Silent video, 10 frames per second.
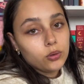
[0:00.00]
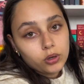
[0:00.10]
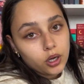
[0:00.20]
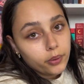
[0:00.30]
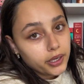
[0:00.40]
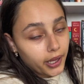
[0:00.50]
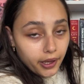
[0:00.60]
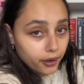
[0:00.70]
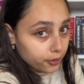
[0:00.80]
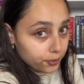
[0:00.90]
we're going
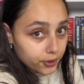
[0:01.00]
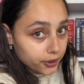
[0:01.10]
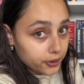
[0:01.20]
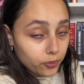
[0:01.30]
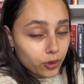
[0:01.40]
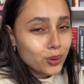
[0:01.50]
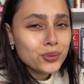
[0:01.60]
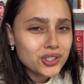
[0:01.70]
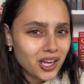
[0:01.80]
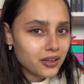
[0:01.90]
down. We're
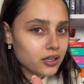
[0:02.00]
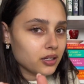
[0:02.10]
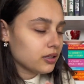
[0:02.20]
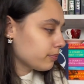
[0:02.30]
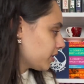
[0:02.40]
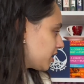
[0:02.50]
almost done. But